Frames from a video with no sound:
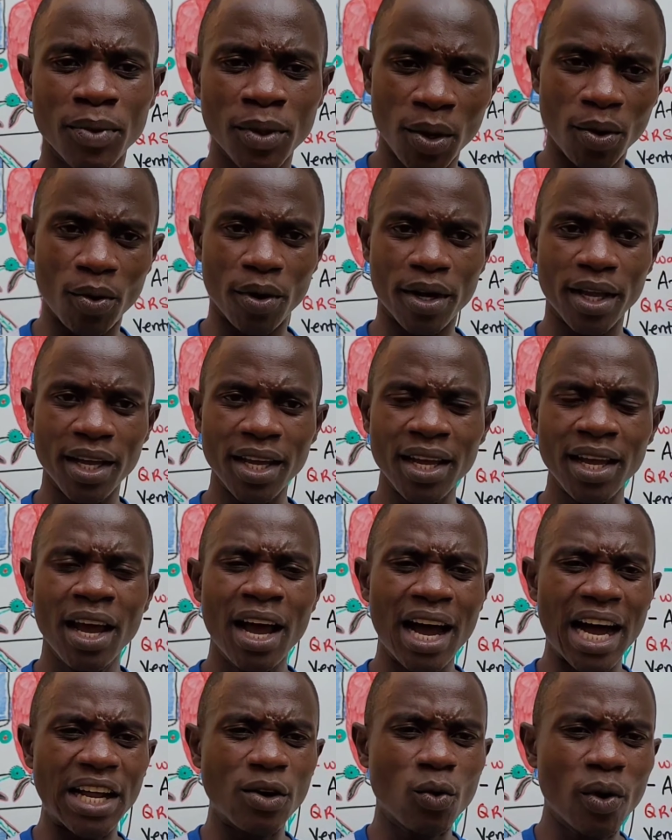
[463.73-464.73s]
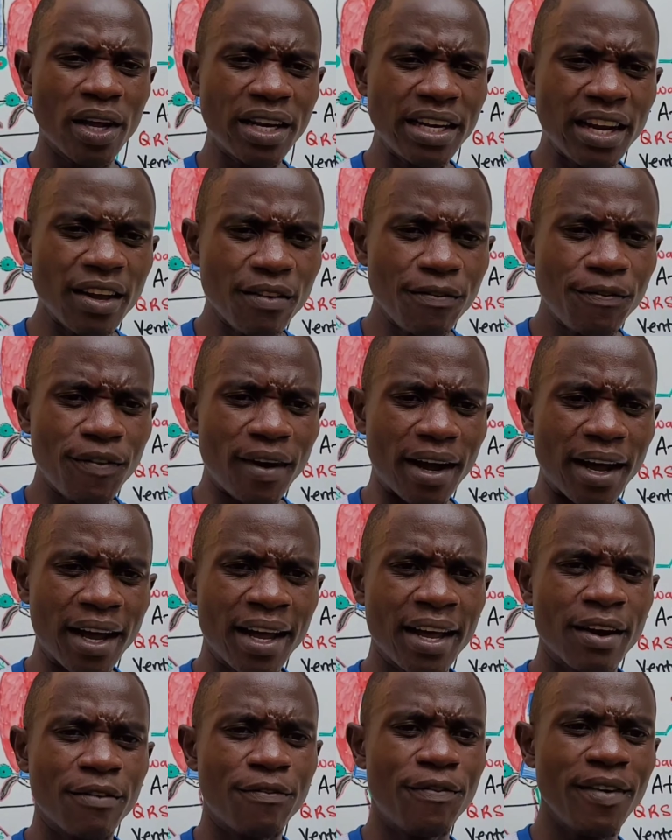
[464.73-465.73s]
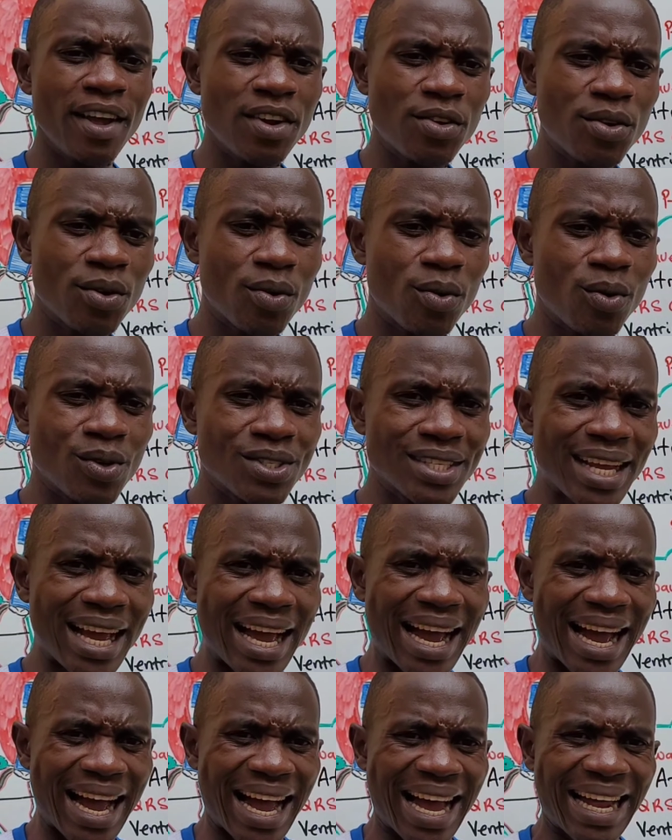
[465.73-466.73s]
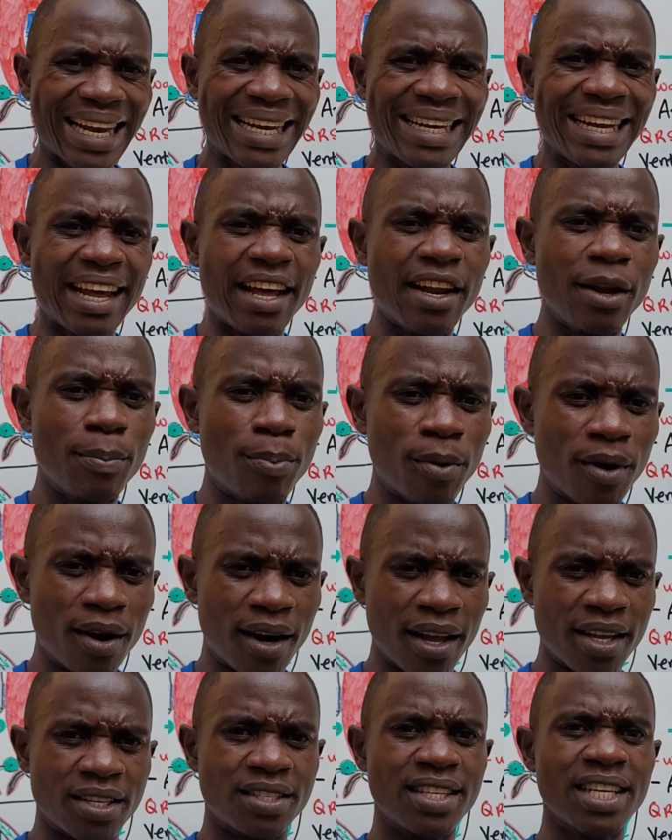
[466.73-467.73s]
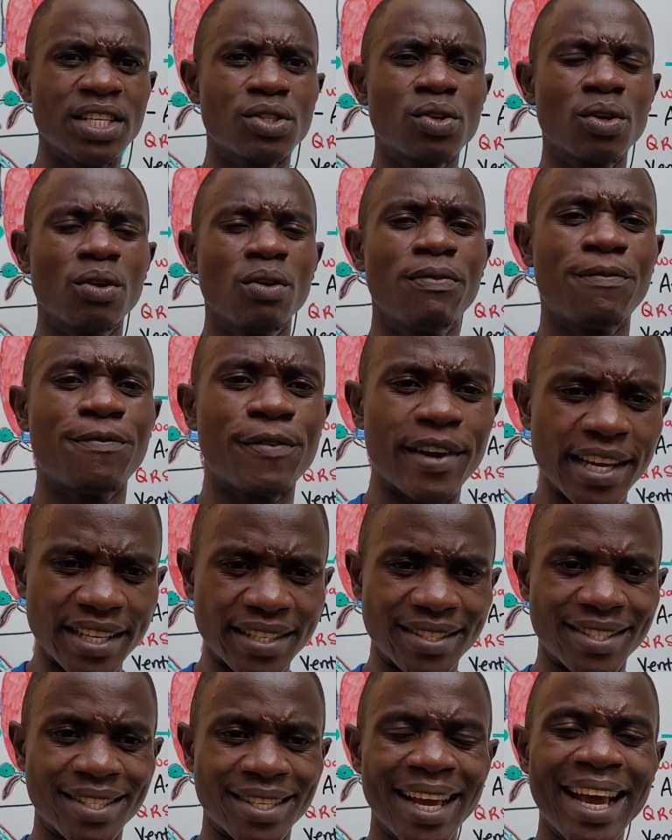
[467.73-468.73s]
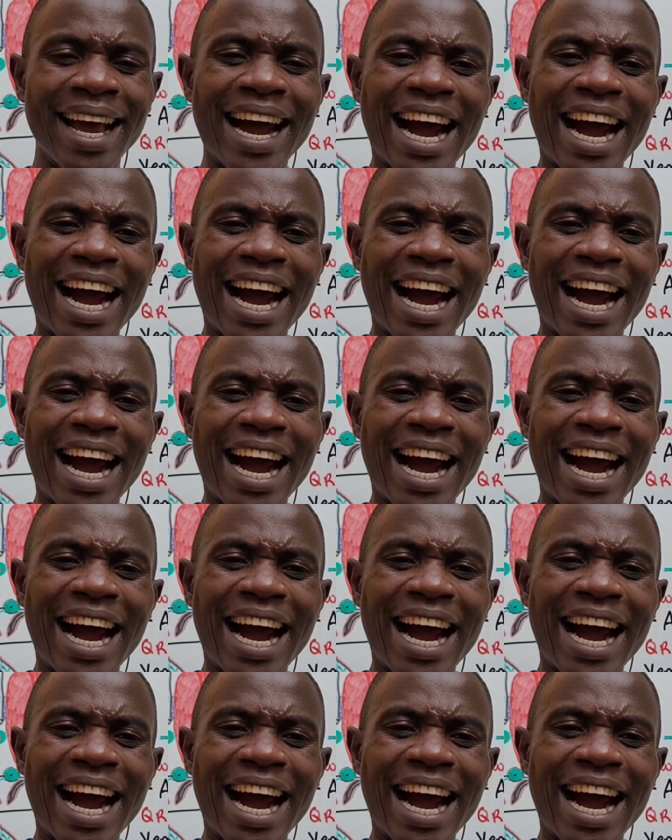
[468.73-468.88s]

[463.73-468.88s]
Okay, and whenever ventricles are under repolarization phase,